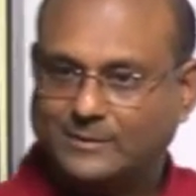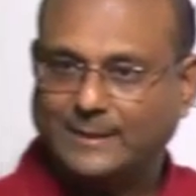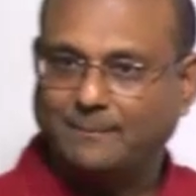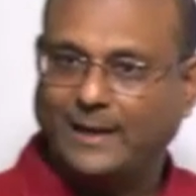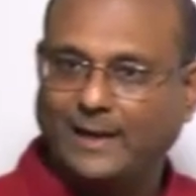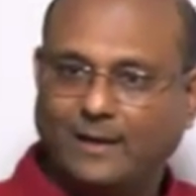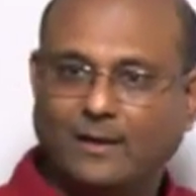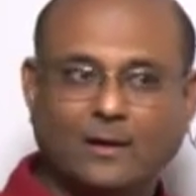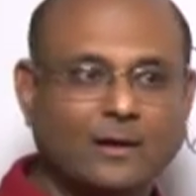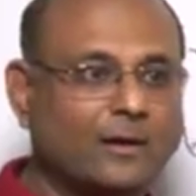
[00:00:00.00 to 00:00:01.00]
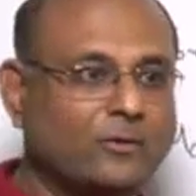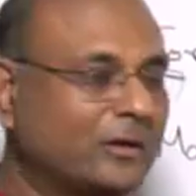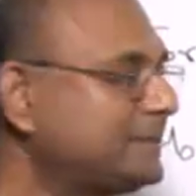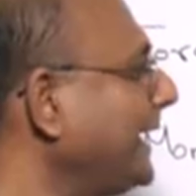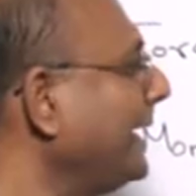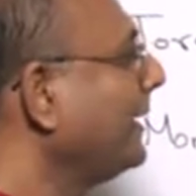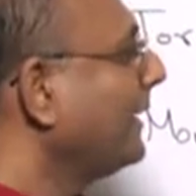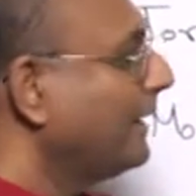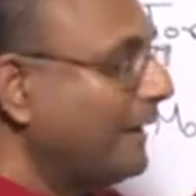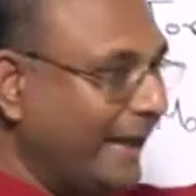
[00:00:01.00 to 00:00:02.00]
ma, you are saying
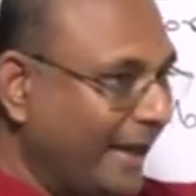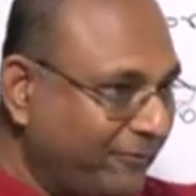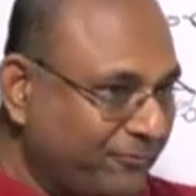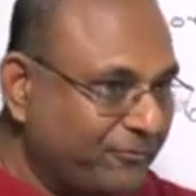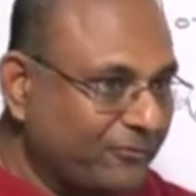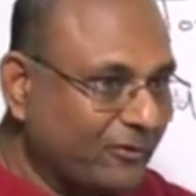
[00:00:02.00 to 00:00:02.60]
F